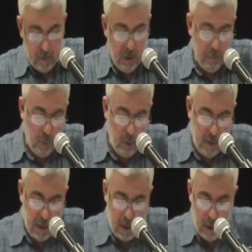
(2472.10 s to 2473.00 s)

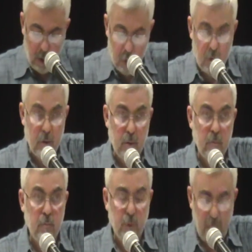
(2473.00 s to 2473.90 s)
Diplomacy is
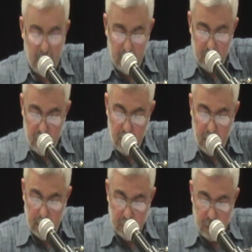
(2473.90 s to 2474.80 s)
rarely
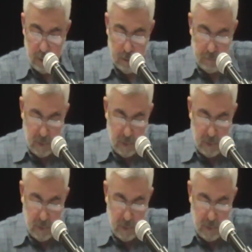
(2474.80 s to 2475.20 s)
challenged,